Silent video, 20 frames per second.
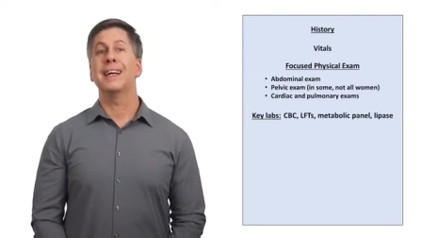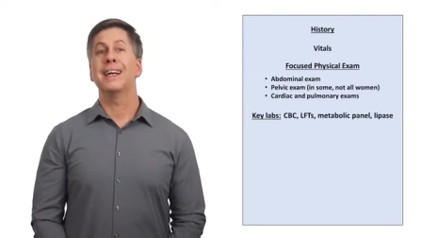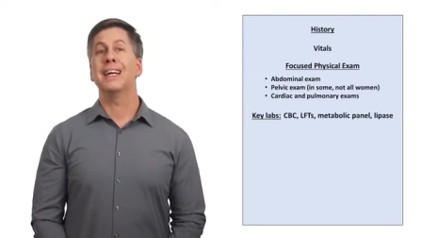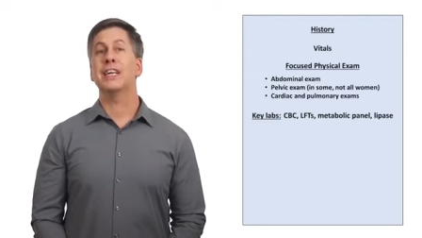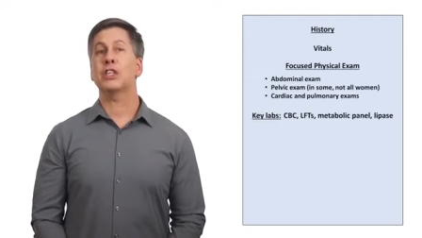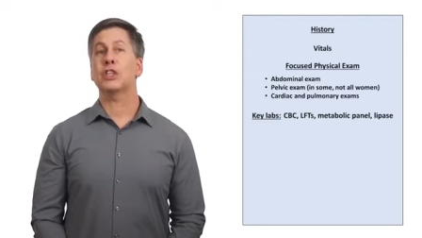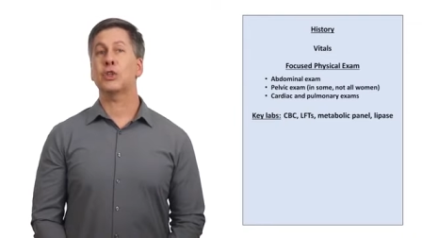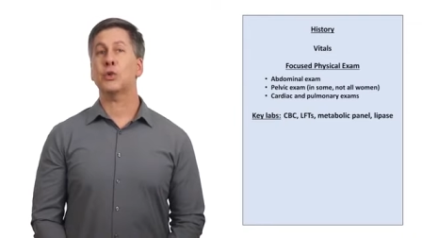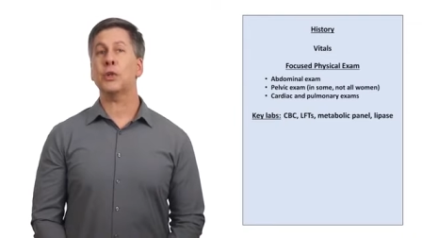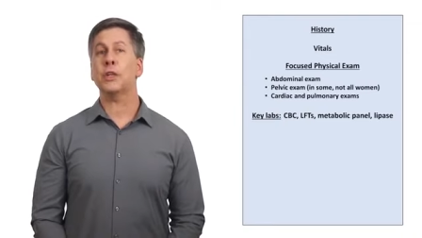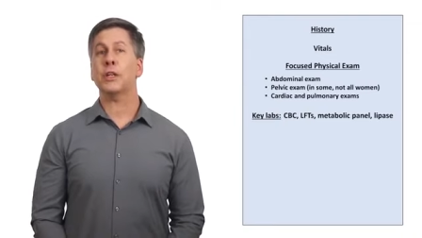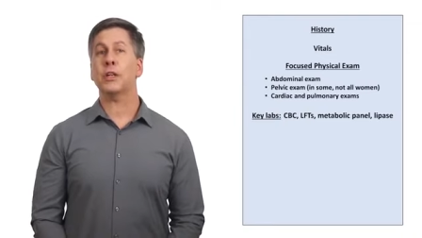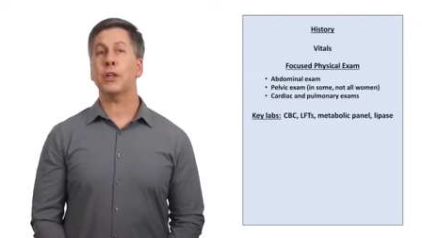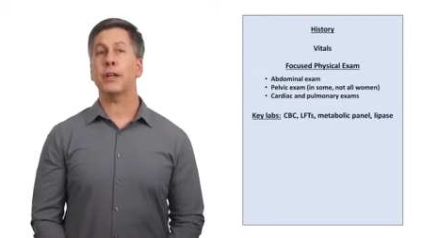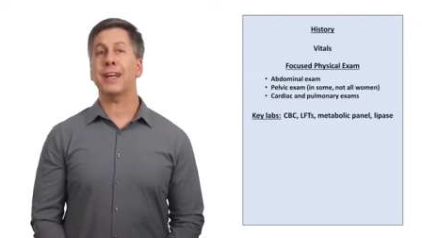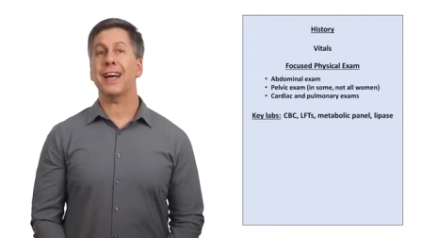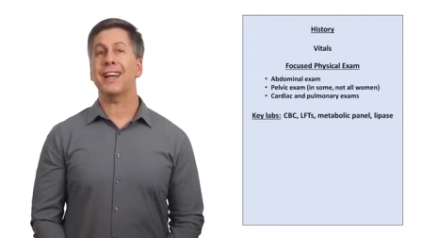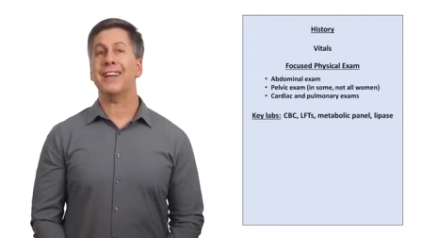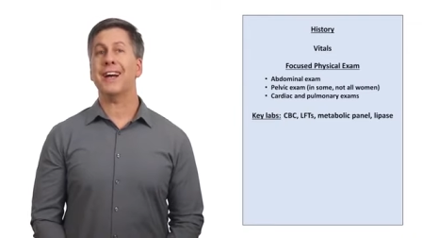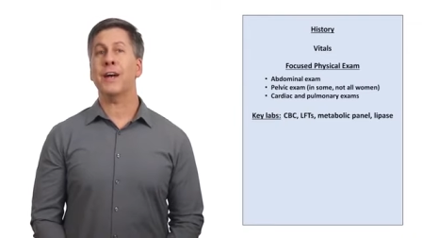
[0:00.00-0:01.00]

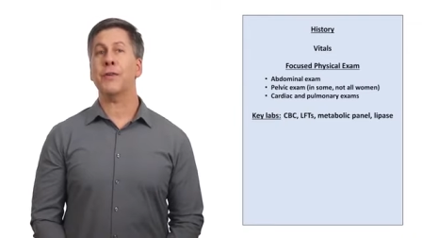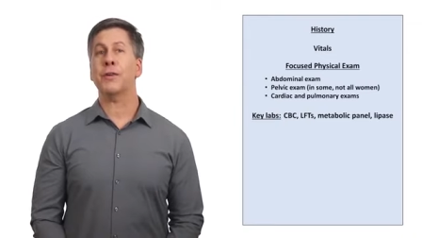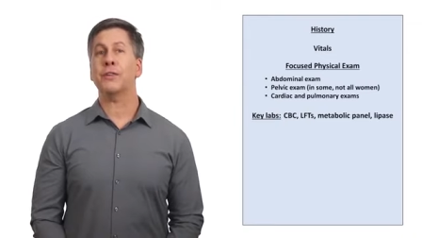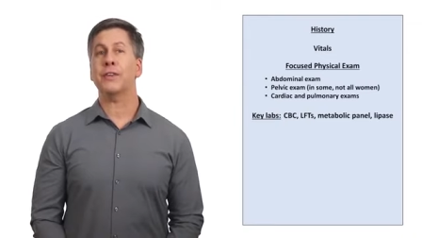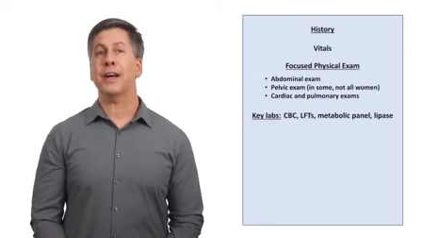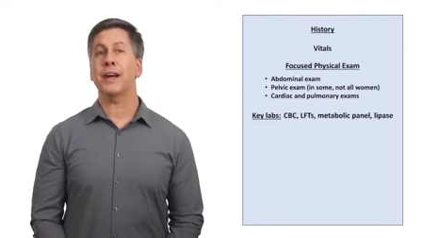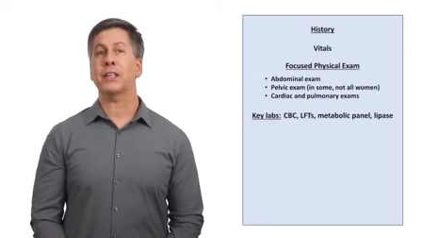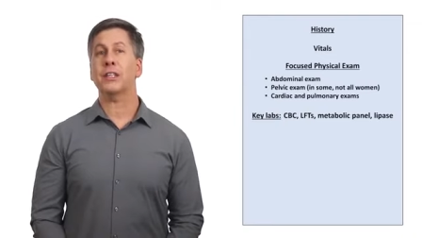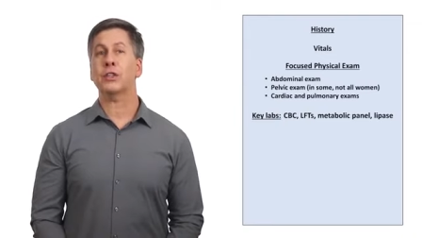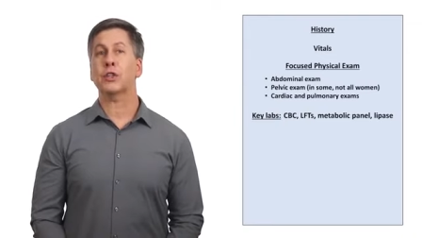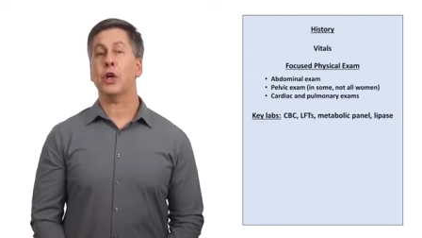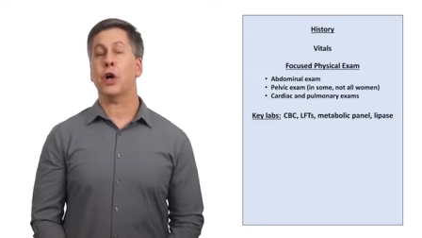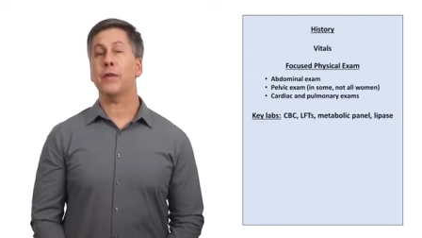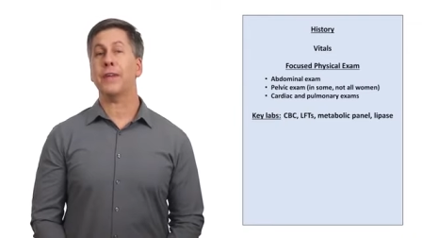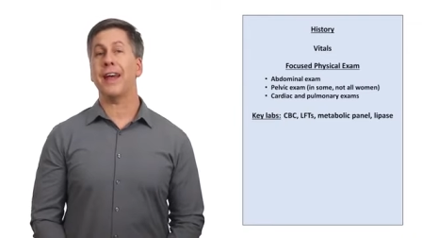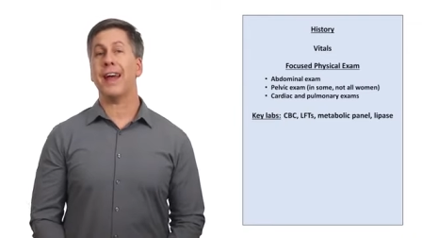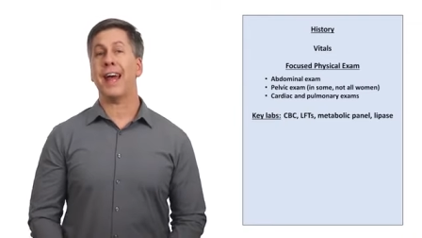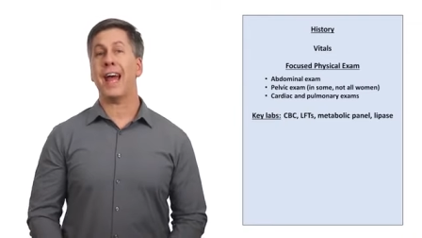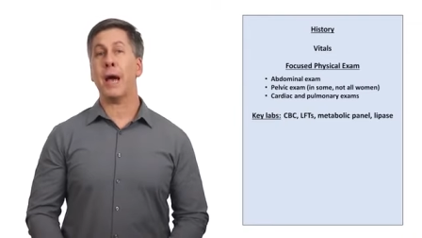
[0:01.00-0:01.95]
Historically, another test called